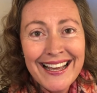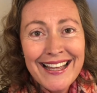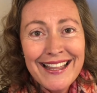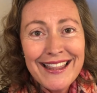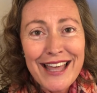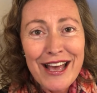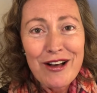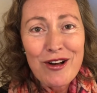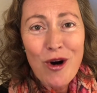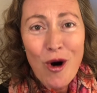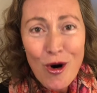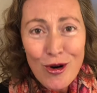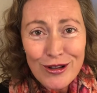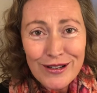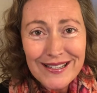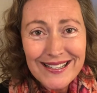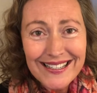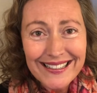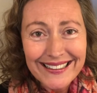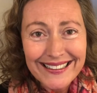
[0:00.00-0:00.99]
they're
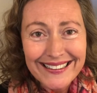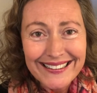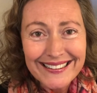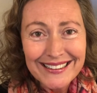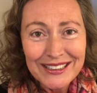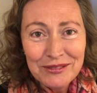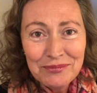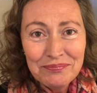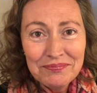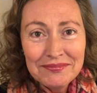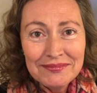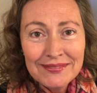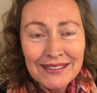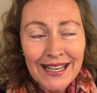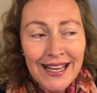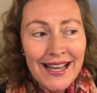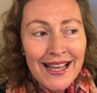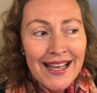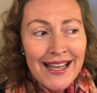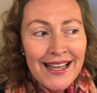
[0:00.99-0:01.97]
causing
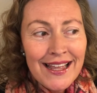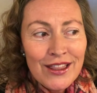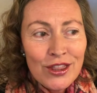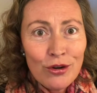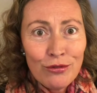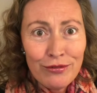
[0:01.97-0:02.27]
the